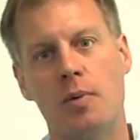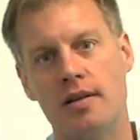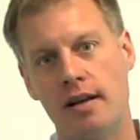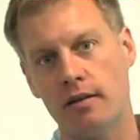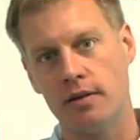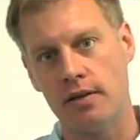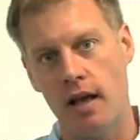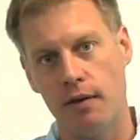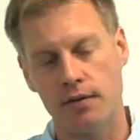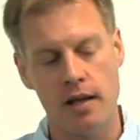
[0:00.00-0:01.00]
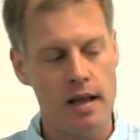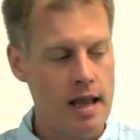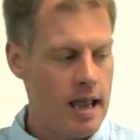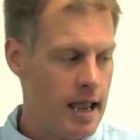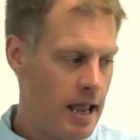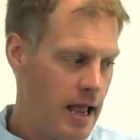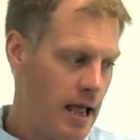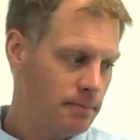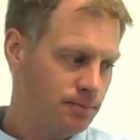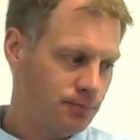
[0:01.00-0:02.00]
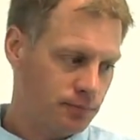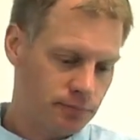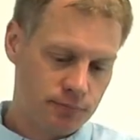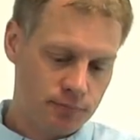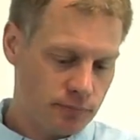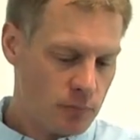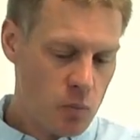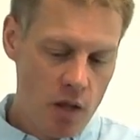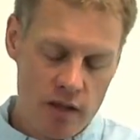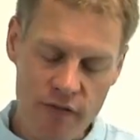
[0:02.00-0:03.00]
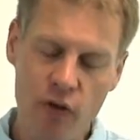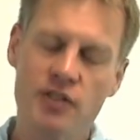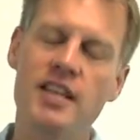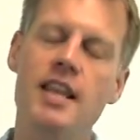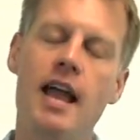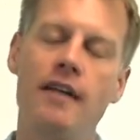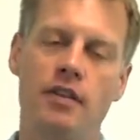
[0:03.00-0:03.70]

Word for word: do to protect ourselves? And the first thing you